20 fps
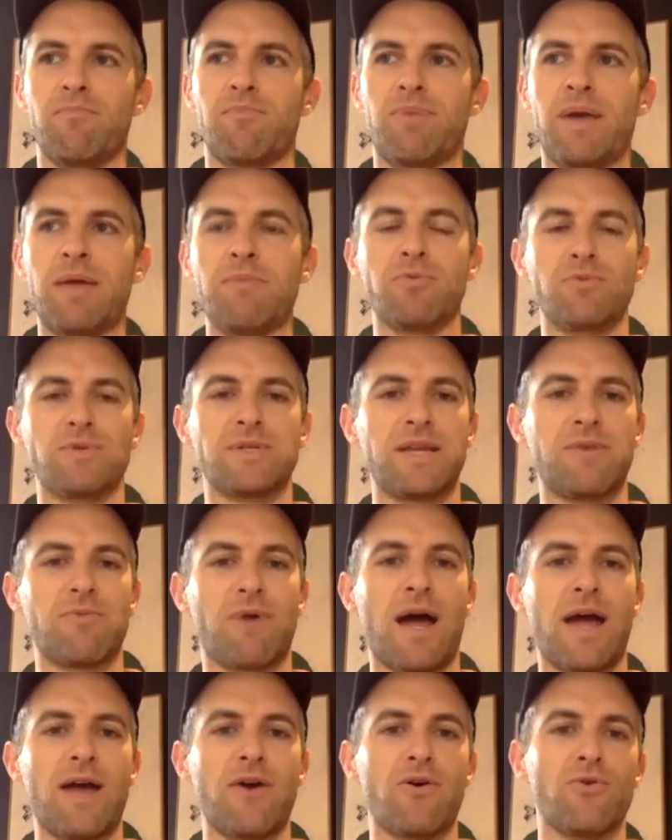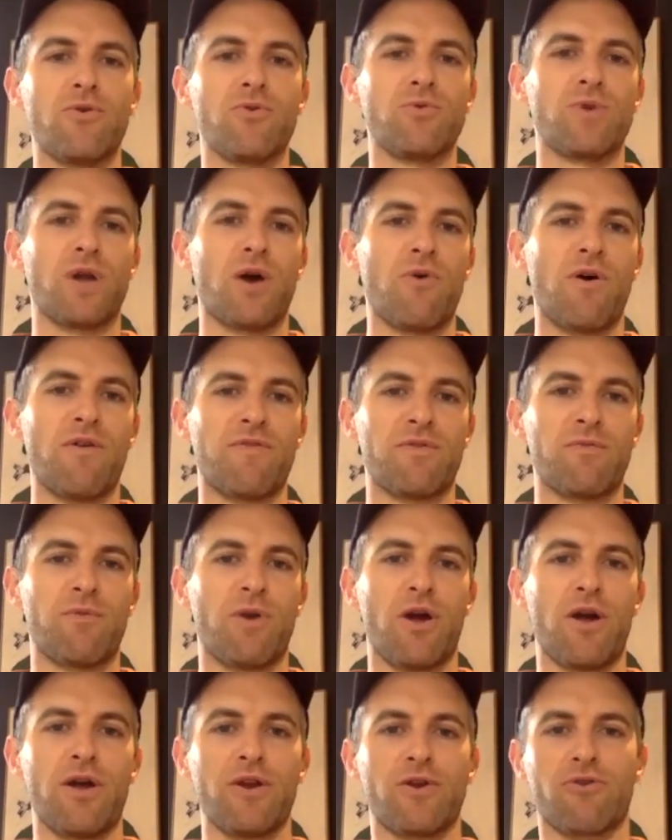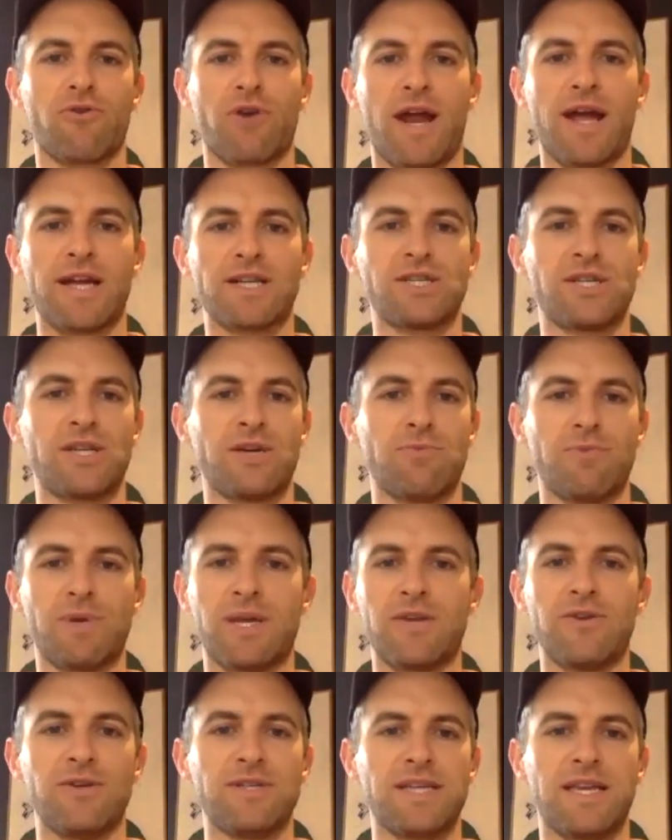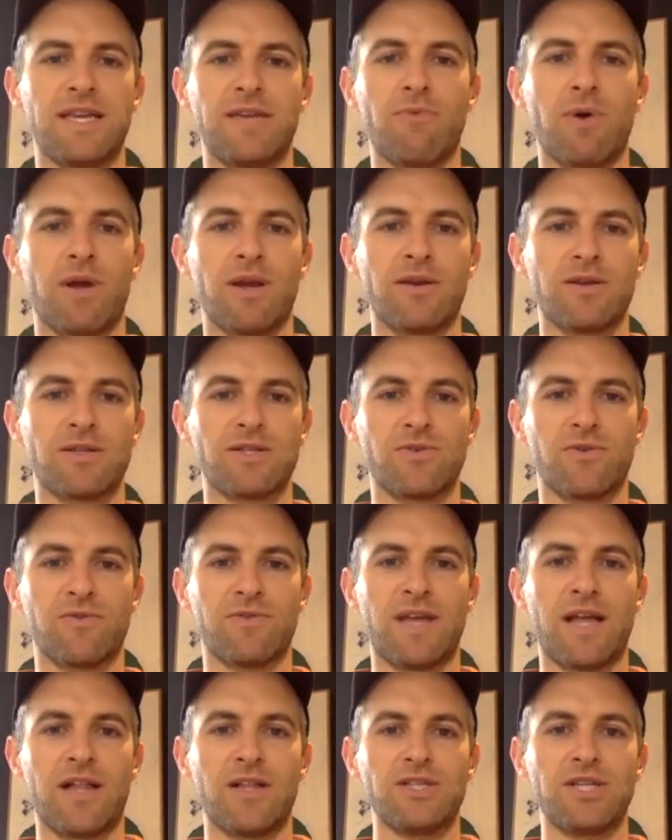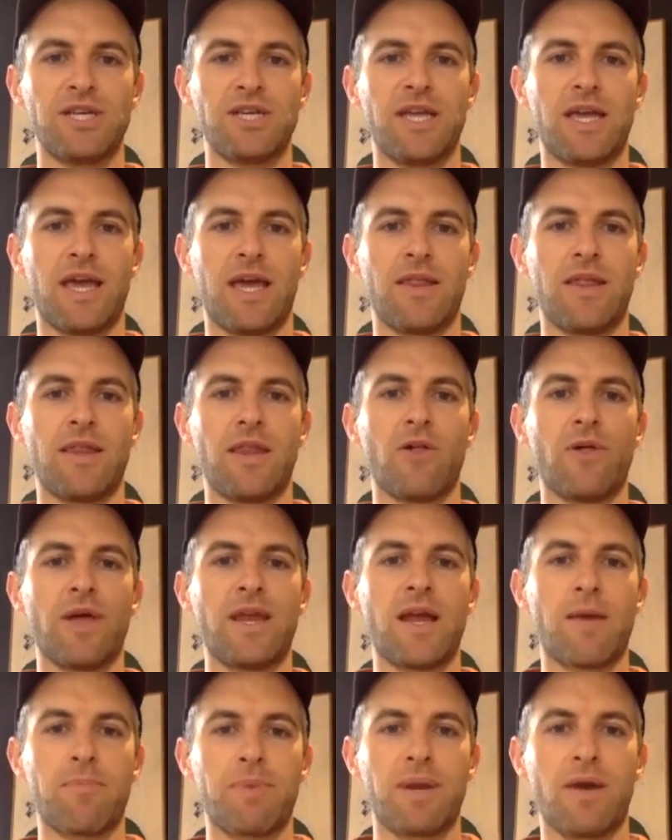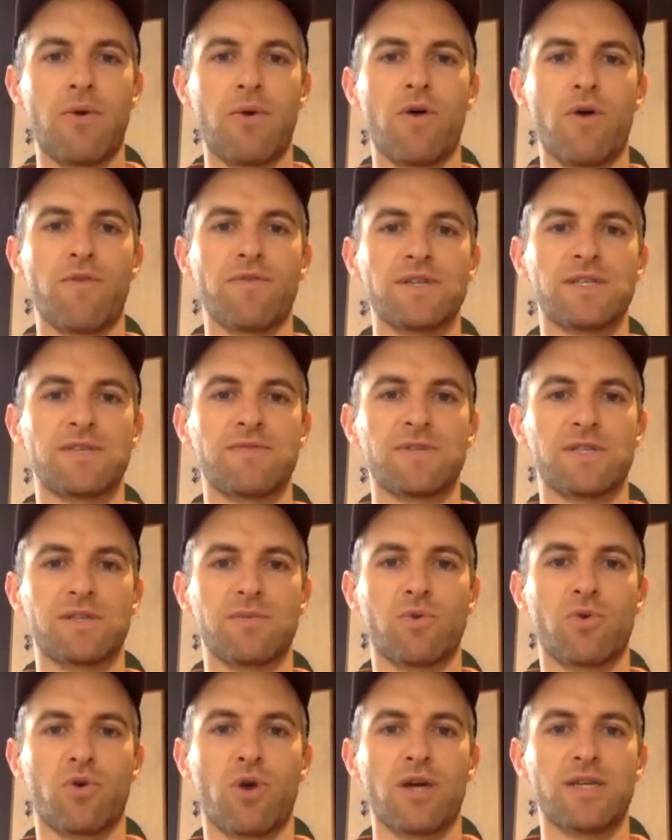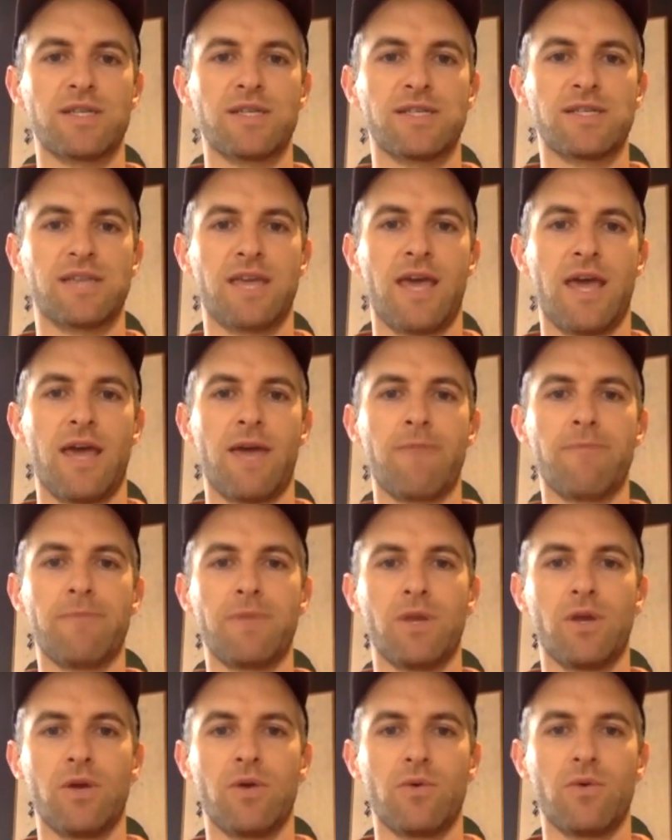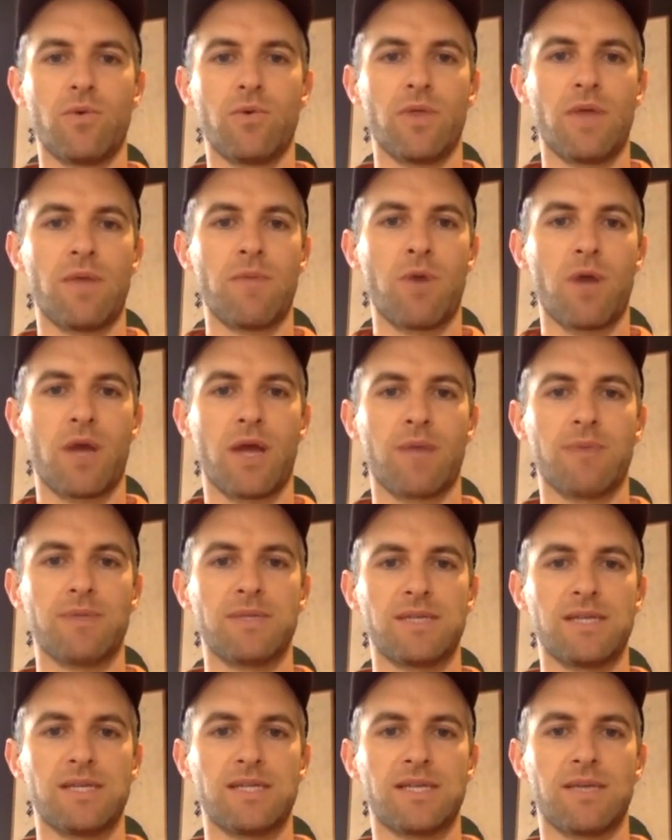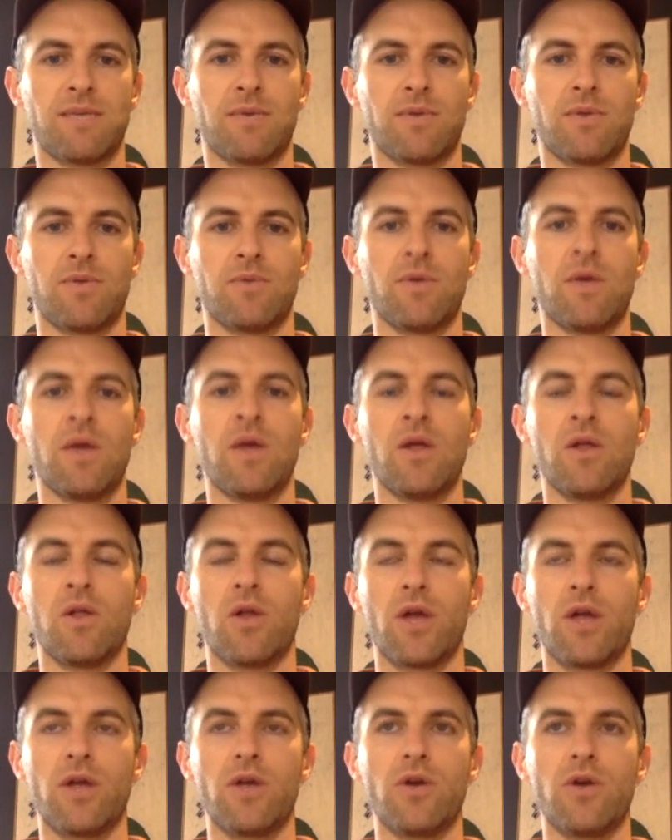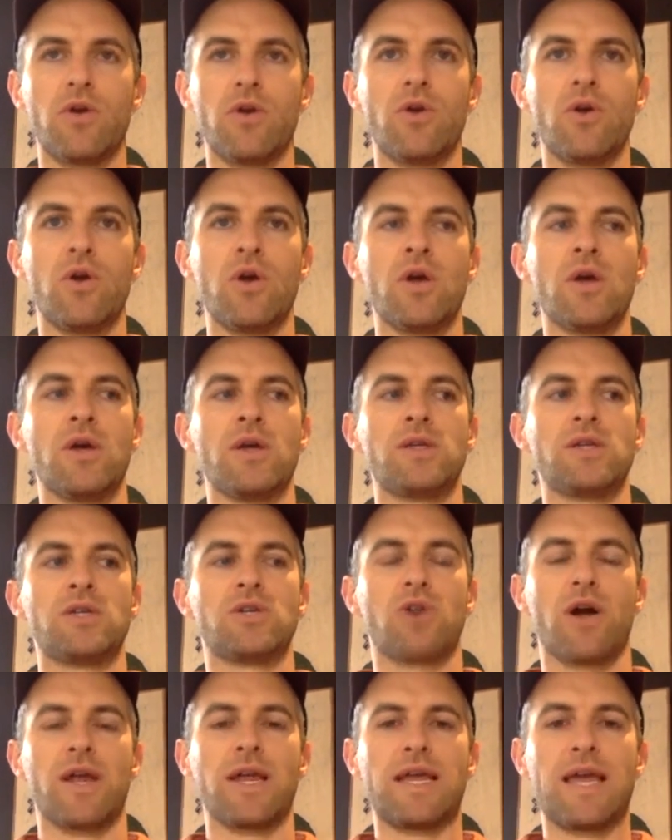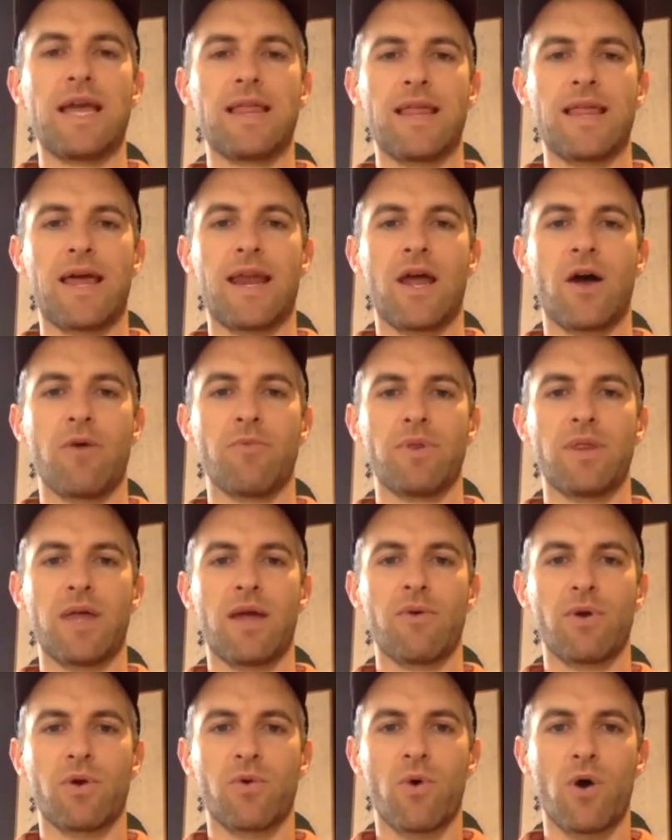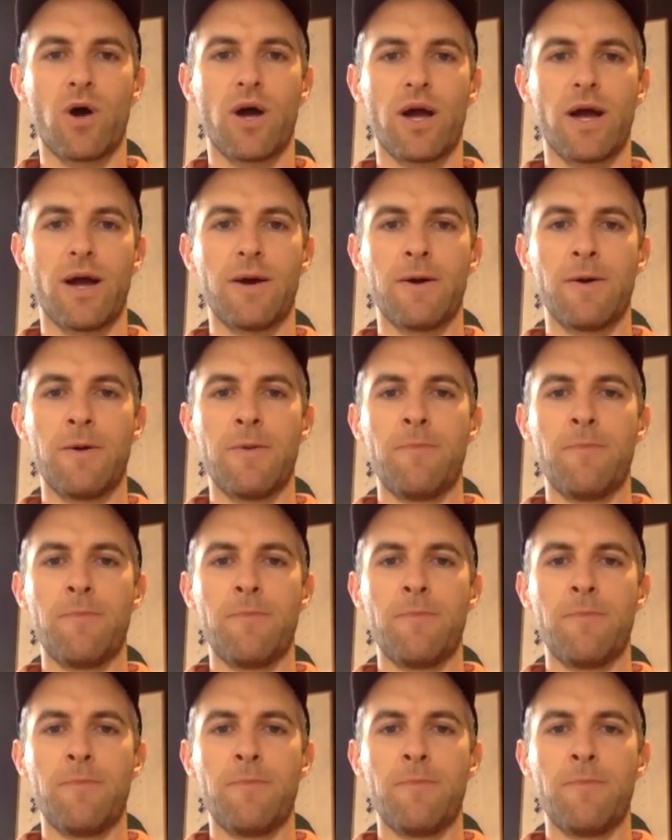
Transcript: people derail, go off the road, crash. We can use any one sort of analogy, and then they'll end up in our office for some crisis care. You know, they might come and see someone like you to try and get that help that they require.